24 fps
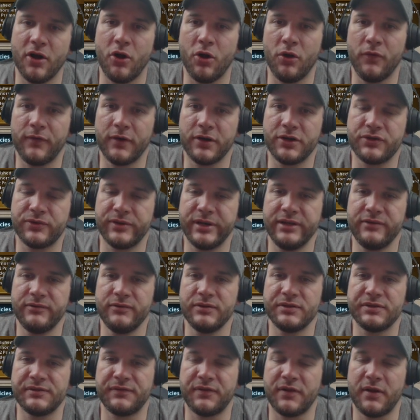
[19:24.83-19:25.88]
all of our trade
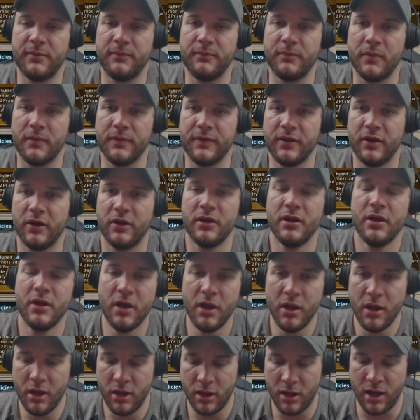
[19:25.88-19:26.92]
routes from the
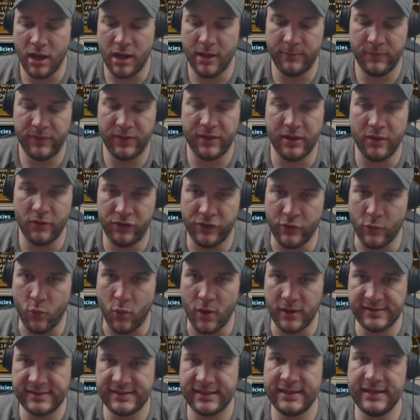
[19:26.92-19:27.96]

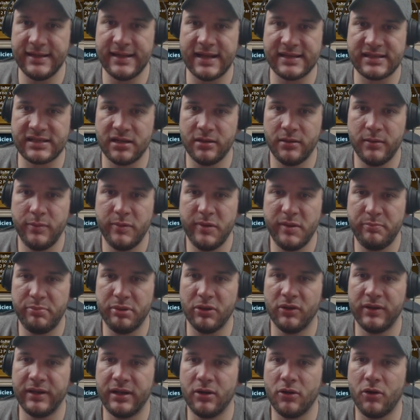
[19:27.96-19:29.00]
one city that's going to be
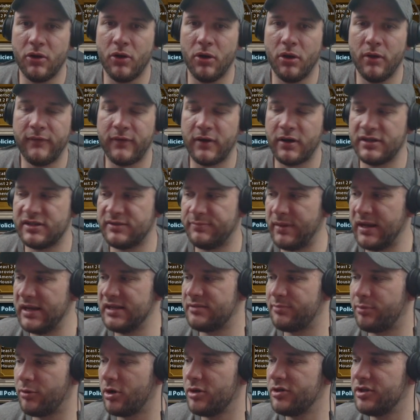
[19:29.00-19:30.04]
building all of our
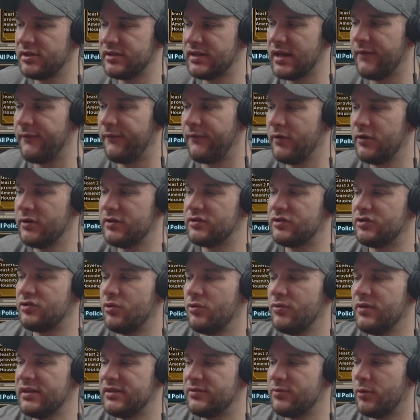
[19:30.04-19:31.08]
space projects at first.
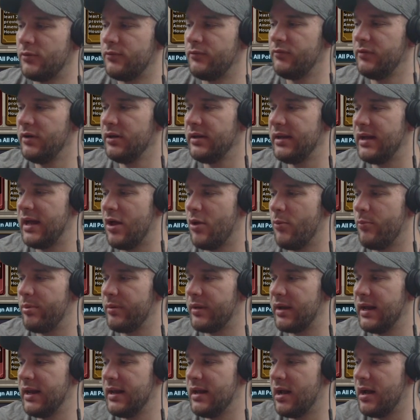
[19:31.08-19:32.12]
So this will really help
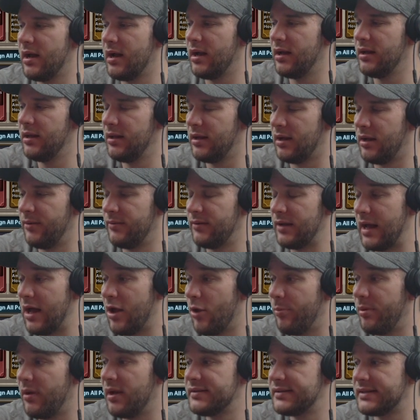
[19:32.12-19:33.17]

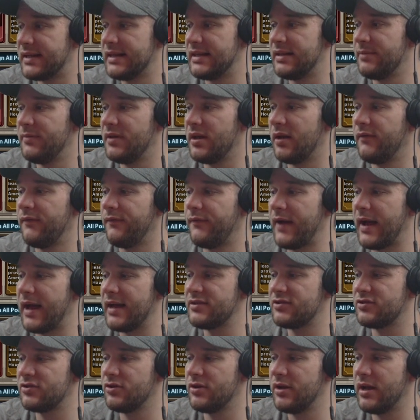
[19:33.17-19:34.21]
us get them done
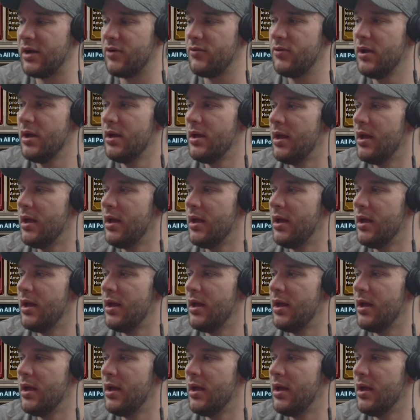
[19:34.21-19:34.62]
faster now.